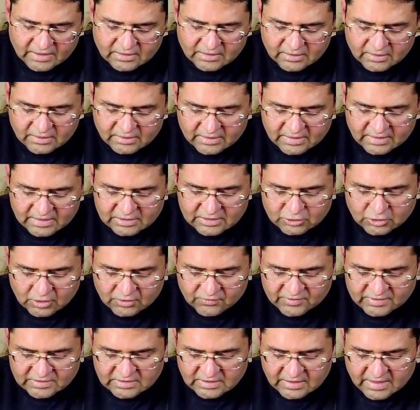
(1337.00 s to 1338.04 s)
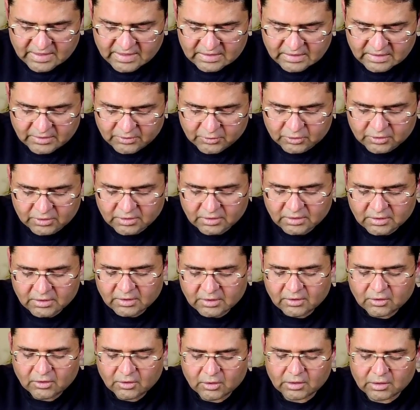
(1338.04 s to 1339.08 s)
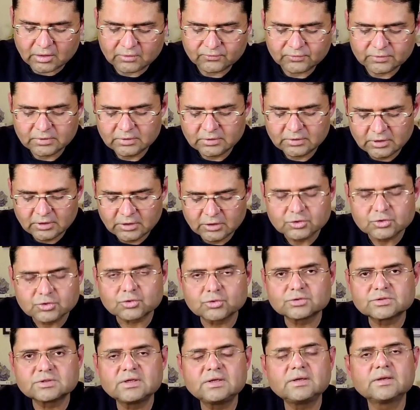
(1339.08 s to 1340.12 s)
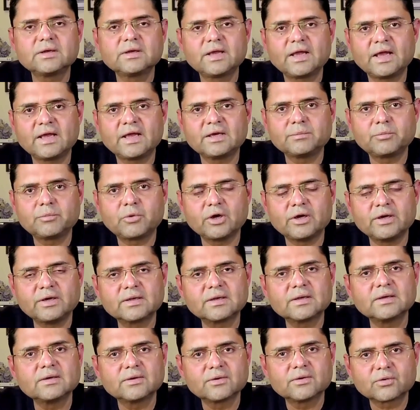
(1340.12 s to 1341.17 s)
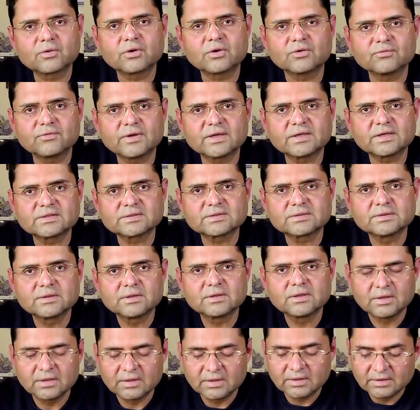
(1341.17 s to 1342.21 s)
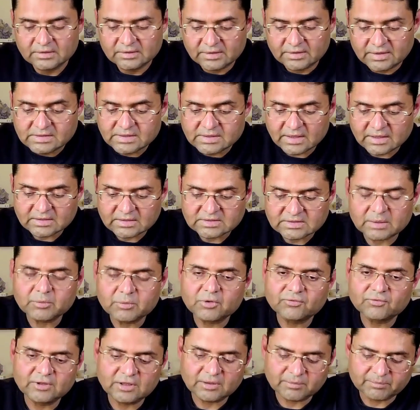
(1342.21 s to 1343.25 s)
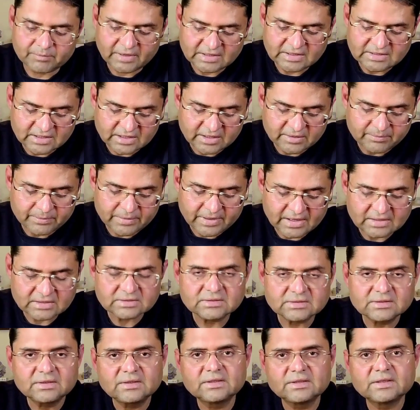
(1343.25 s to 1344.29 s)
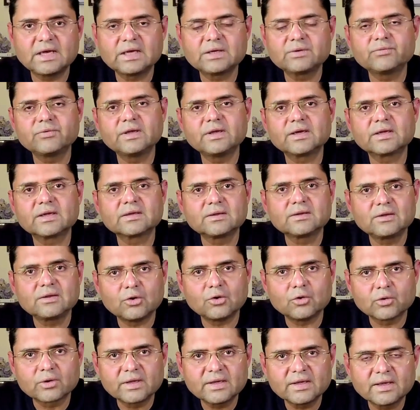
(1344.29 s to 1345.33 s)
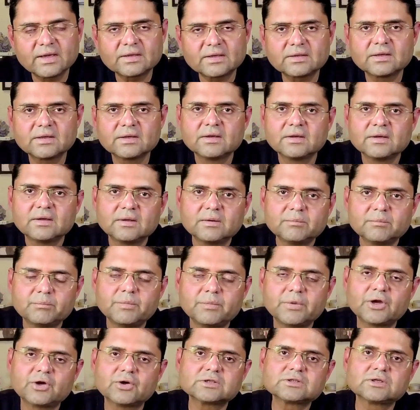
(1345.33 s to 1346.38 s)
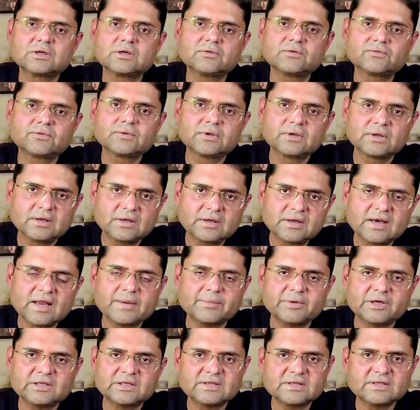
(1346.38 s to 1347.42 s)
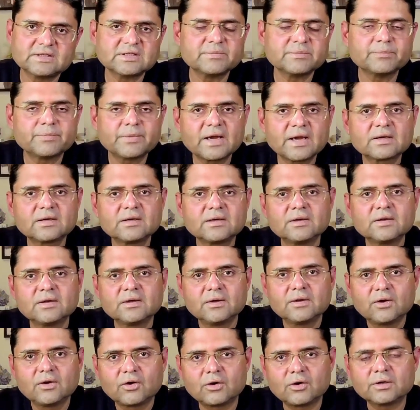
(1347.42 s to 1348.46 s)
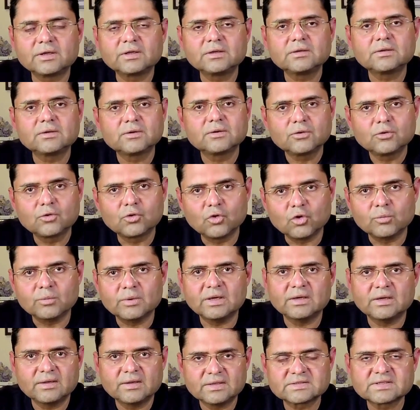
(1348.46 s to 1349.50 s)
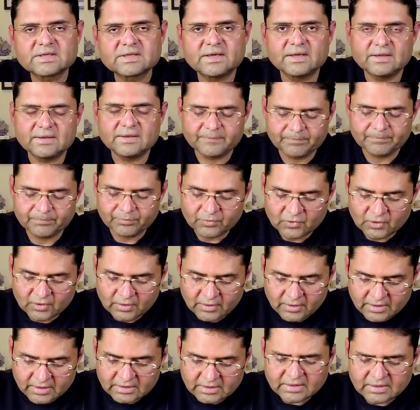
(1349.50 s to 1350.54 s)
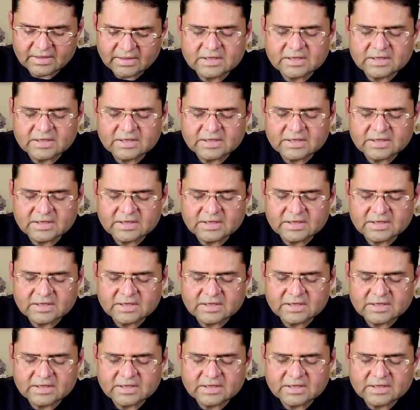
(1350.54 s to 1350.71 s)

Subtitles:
Because of that, there is always a likelihood of social and political conflicts. These are some of the major impacts that we are looking at because of climate change impact on a global scale.